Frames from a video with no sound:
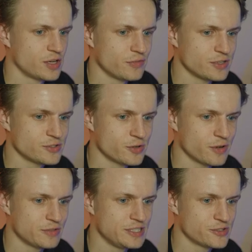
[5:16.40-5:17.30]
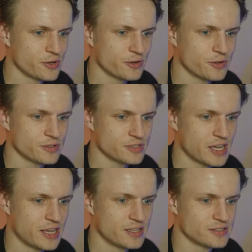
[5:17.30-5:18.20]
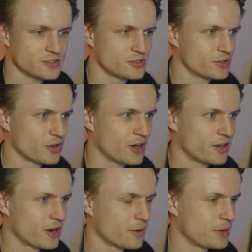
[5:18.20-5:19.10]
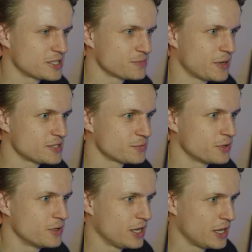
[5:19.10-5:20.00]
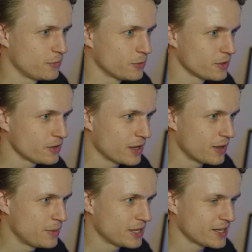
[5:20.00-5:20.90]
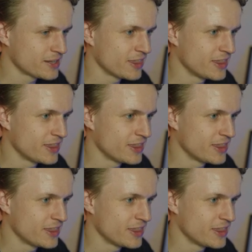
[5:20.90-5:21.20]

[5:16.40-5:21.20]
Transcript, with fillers: So if I turn off these circles and turn on our big space ball, it will look a bit like